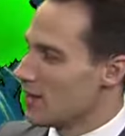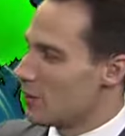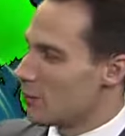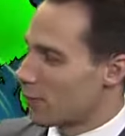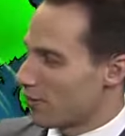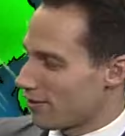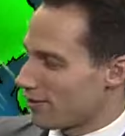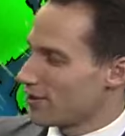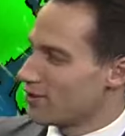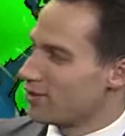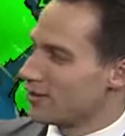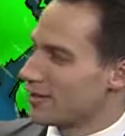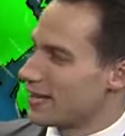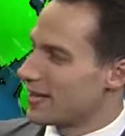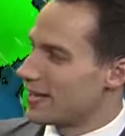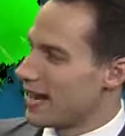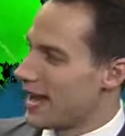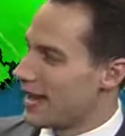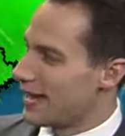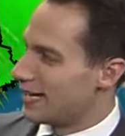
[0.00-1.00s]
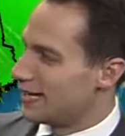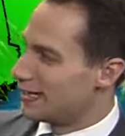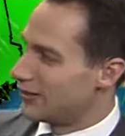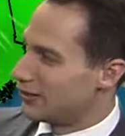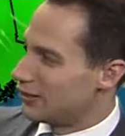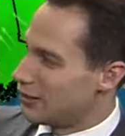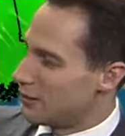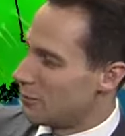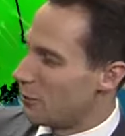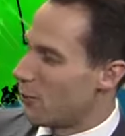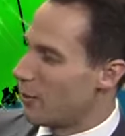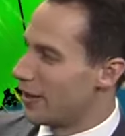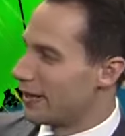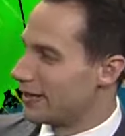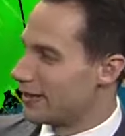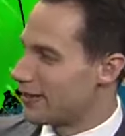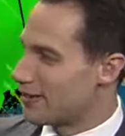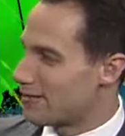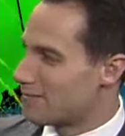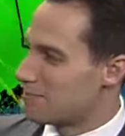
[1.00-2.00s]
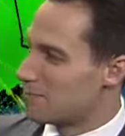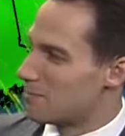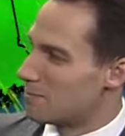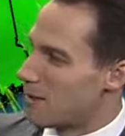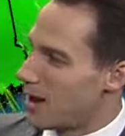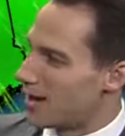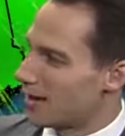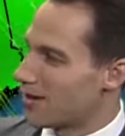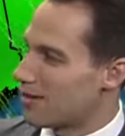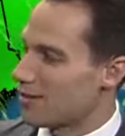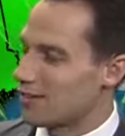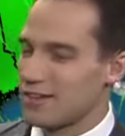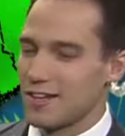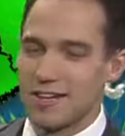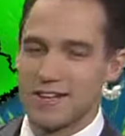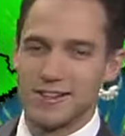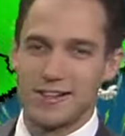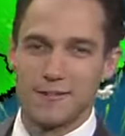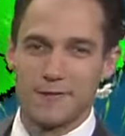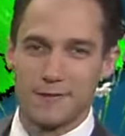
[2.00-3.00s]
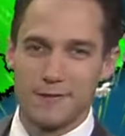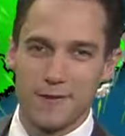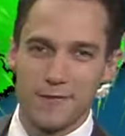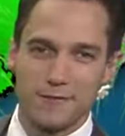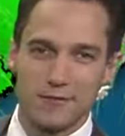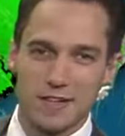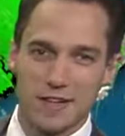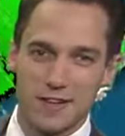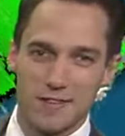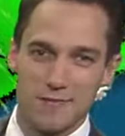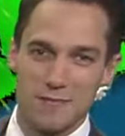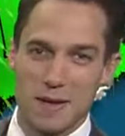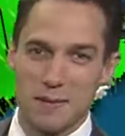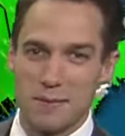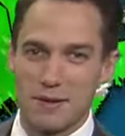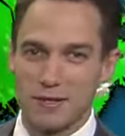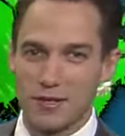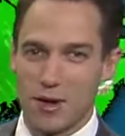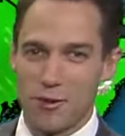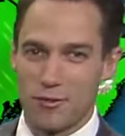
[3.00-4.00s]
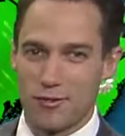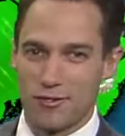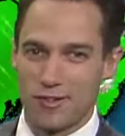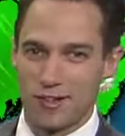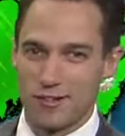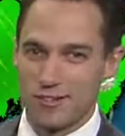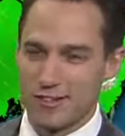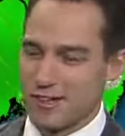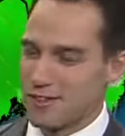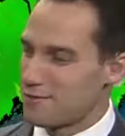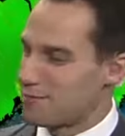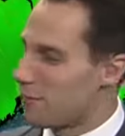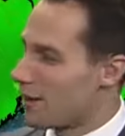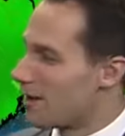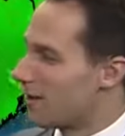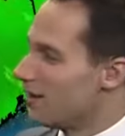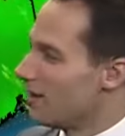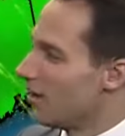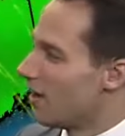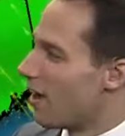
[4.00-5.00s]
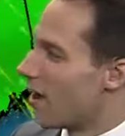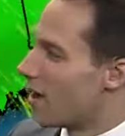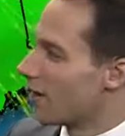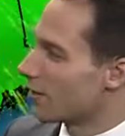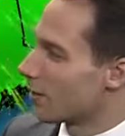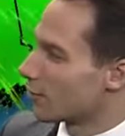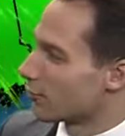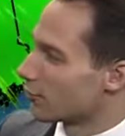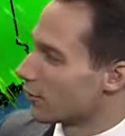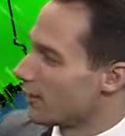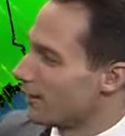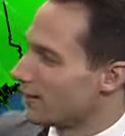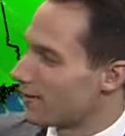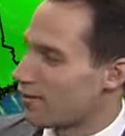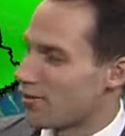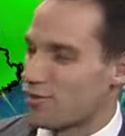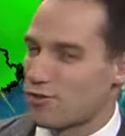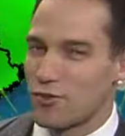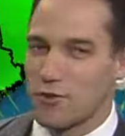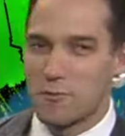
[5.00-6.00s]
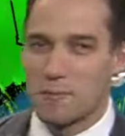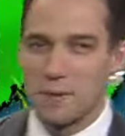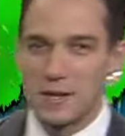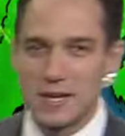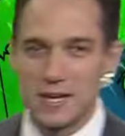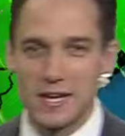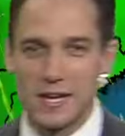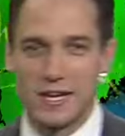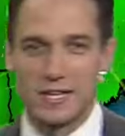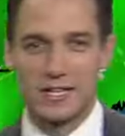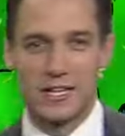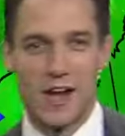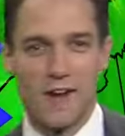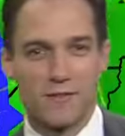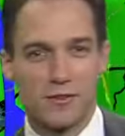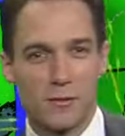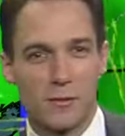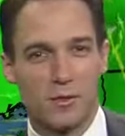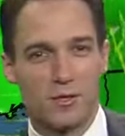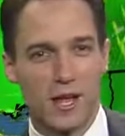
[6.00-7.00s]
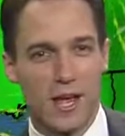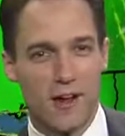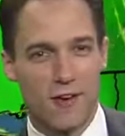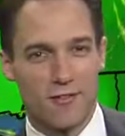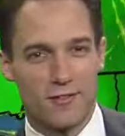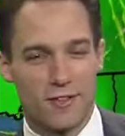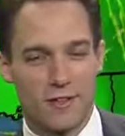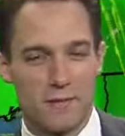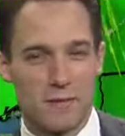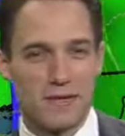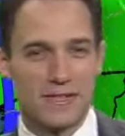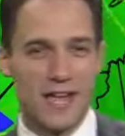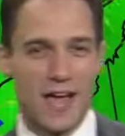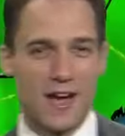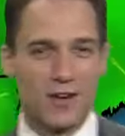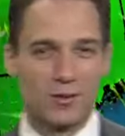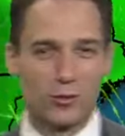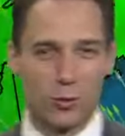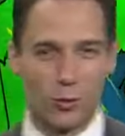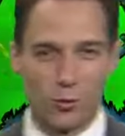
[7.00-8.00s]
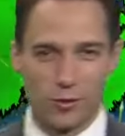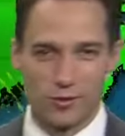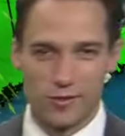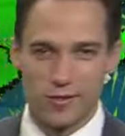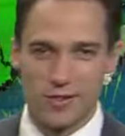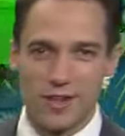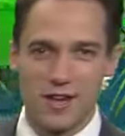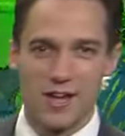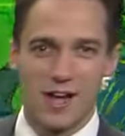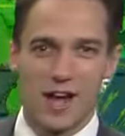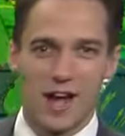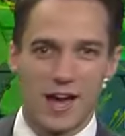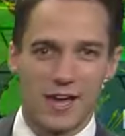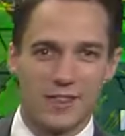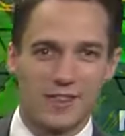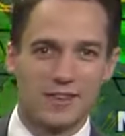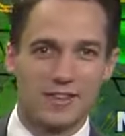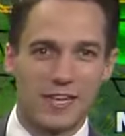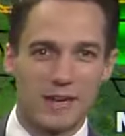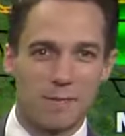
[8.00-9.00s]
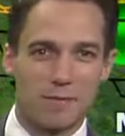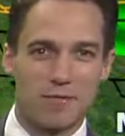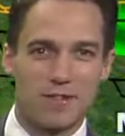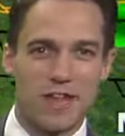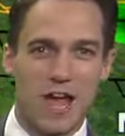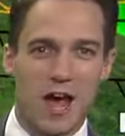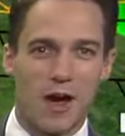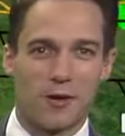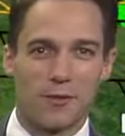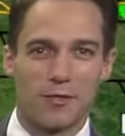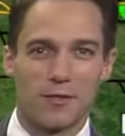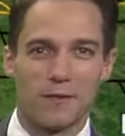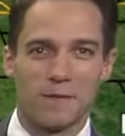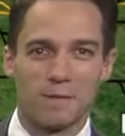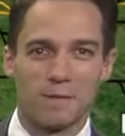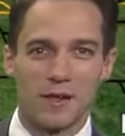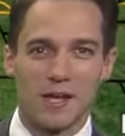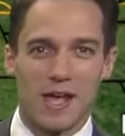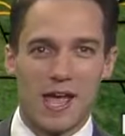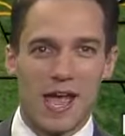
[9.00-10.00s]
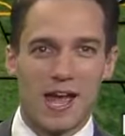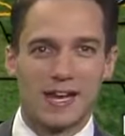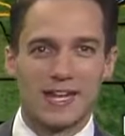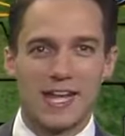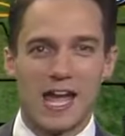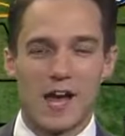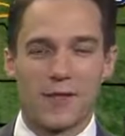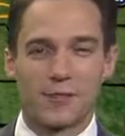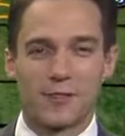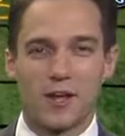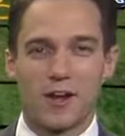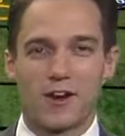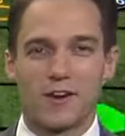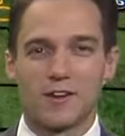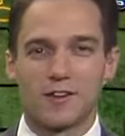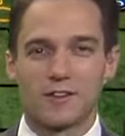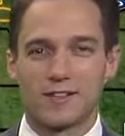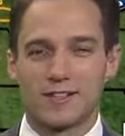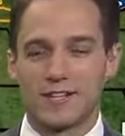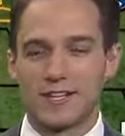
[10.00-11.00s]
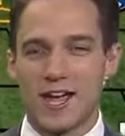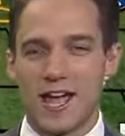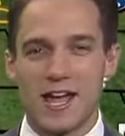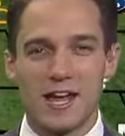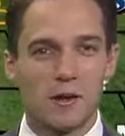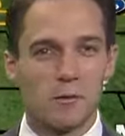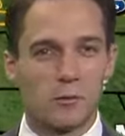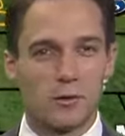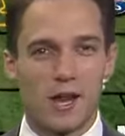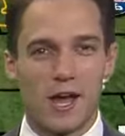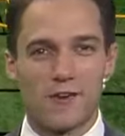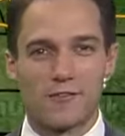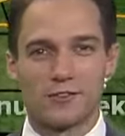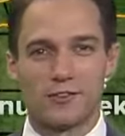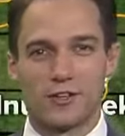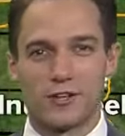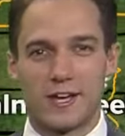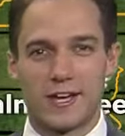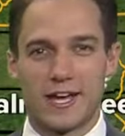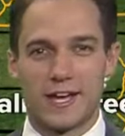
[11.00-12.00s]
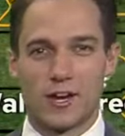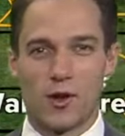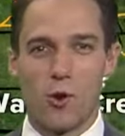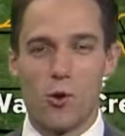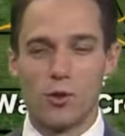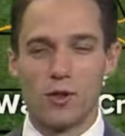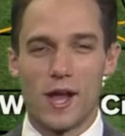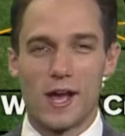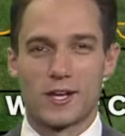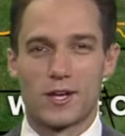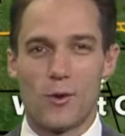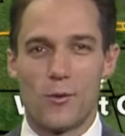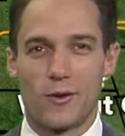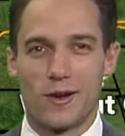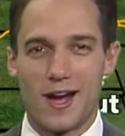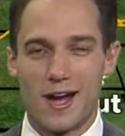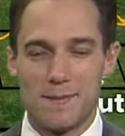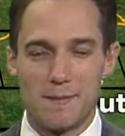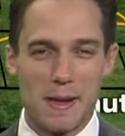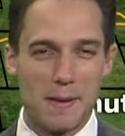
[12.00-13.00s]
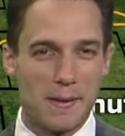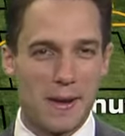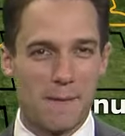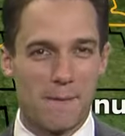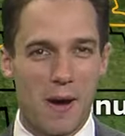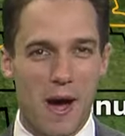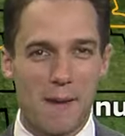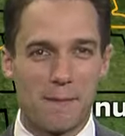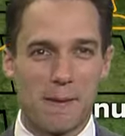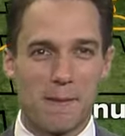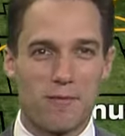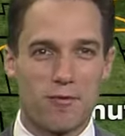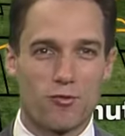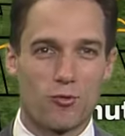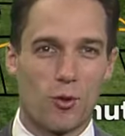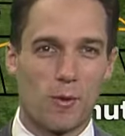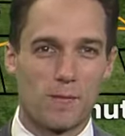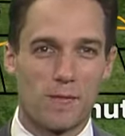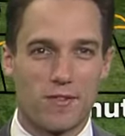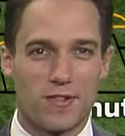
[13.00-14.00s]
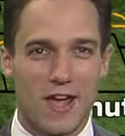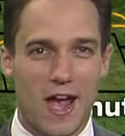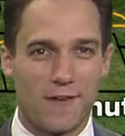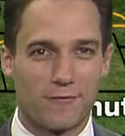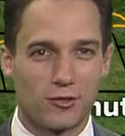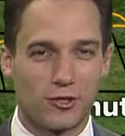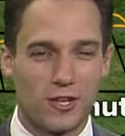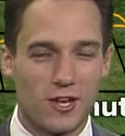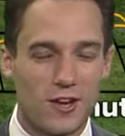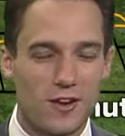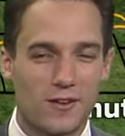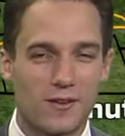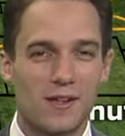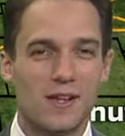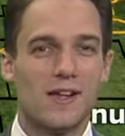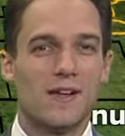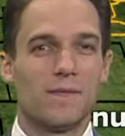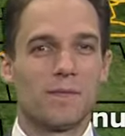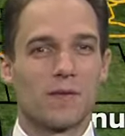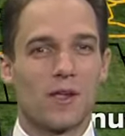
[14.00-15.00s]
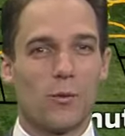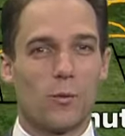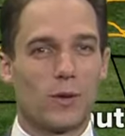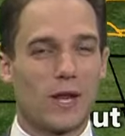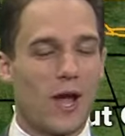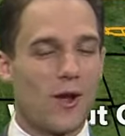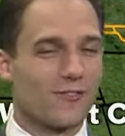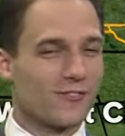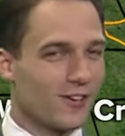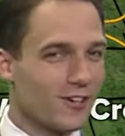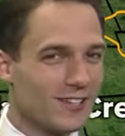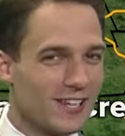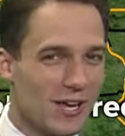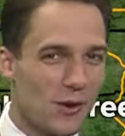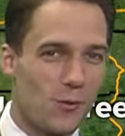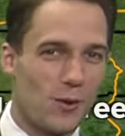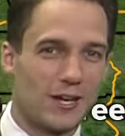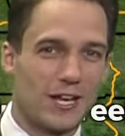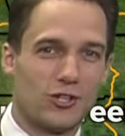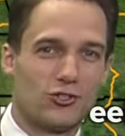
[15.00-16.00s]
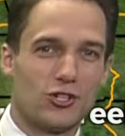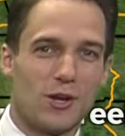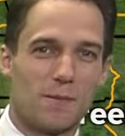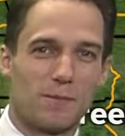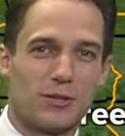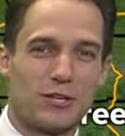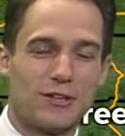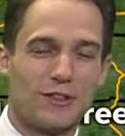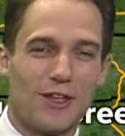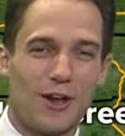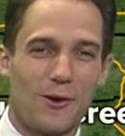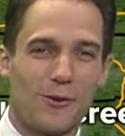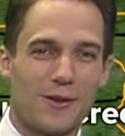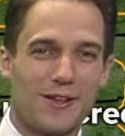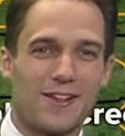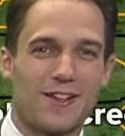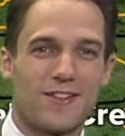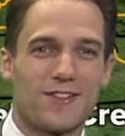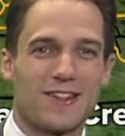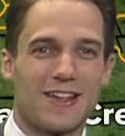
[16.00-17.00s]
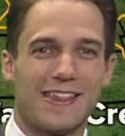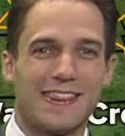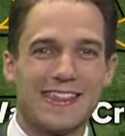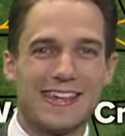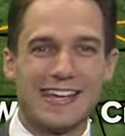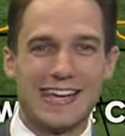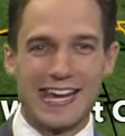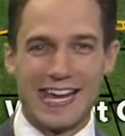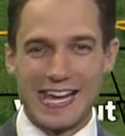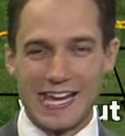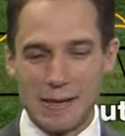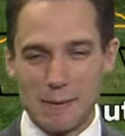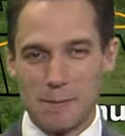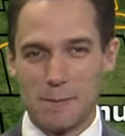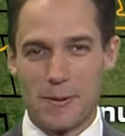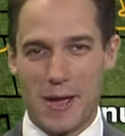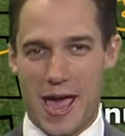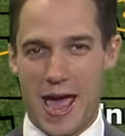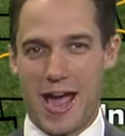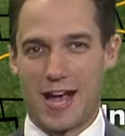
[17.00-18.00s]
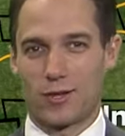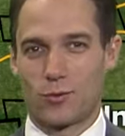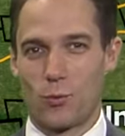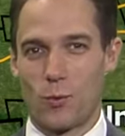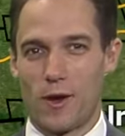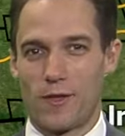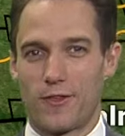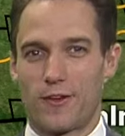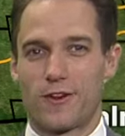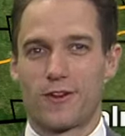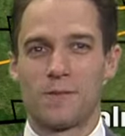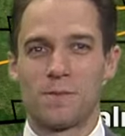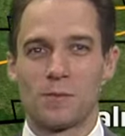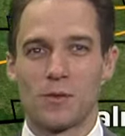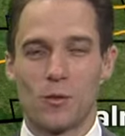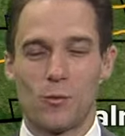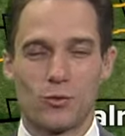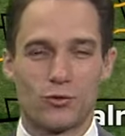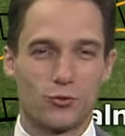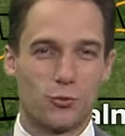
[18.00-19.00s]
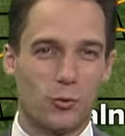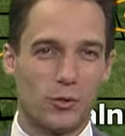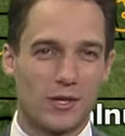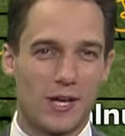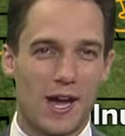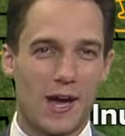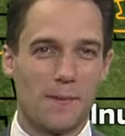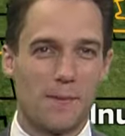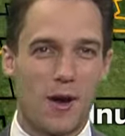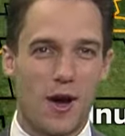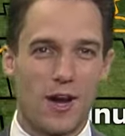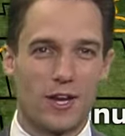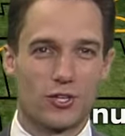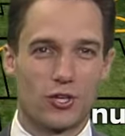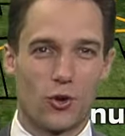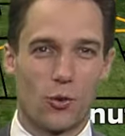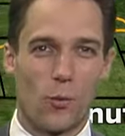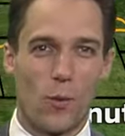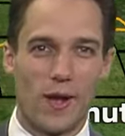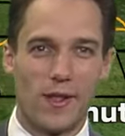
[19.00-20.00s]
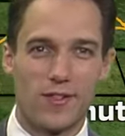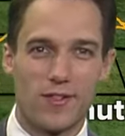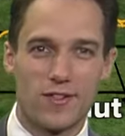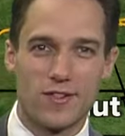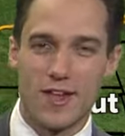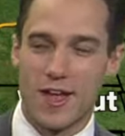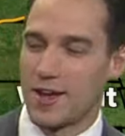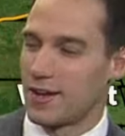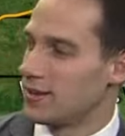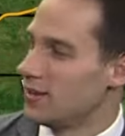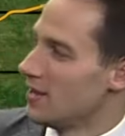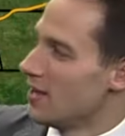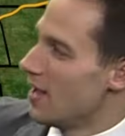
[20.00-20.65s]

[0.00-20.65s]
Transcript: We're still looking at dew points modestly in the 50s, maybe low 60s, but all the real soupy, uncomfortable air is going to be down towards uh, the deep south. Heading out there today, we're not looking at a whole lot going on, maybe a pop up storm this afternoon. What I really want to jump to, though, is the impact weather, which will come on your Wednesday.